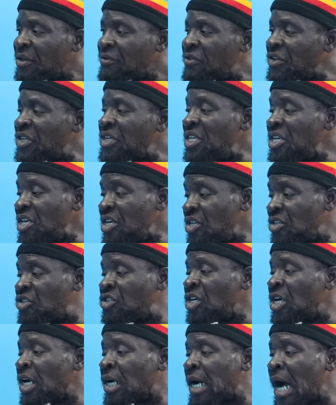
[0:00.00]
the
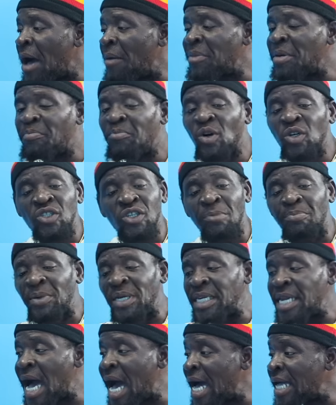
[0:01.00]
DJ, cause me bust up
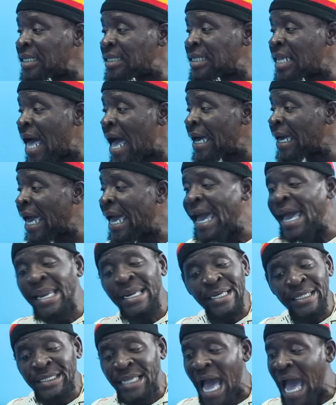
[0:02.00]
the dance like
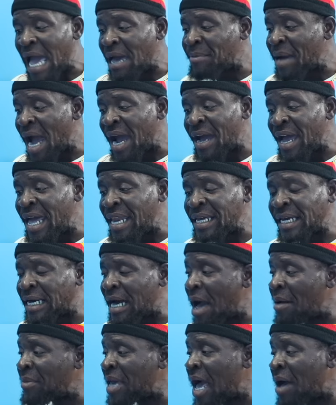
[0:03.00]
any time or any
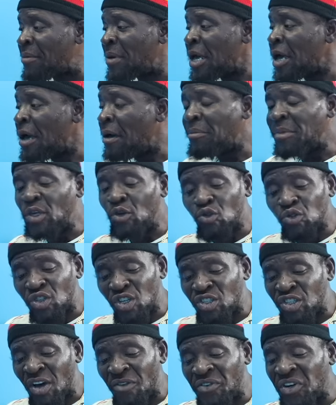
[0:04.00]
cause me, me used
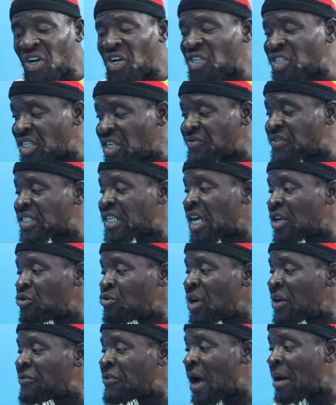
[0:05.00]
to subversive said
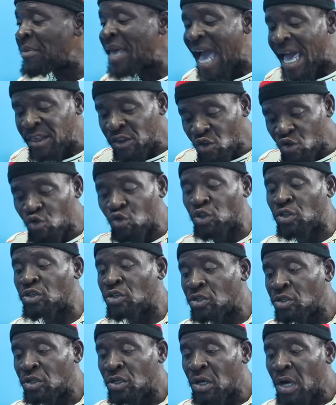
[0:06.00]
way from me a youth.
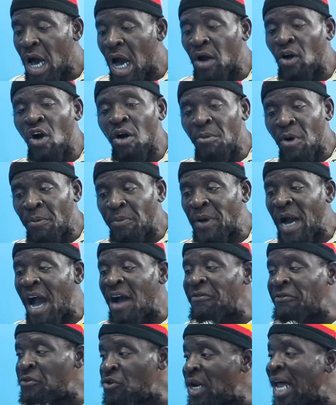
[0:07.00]
I come up
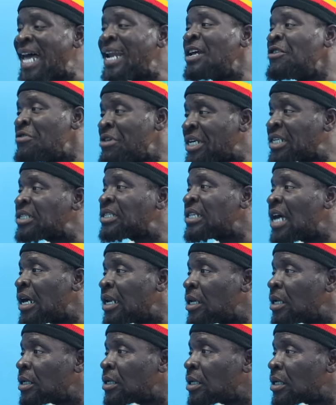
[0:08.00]
car full of lyrics.
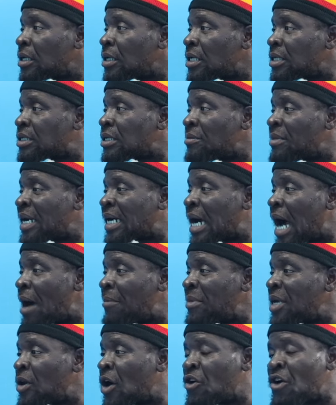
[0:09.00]
Right. You see me,
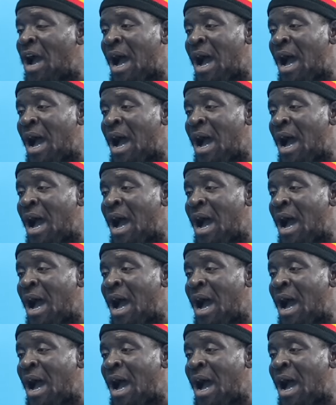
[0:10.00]
cause me not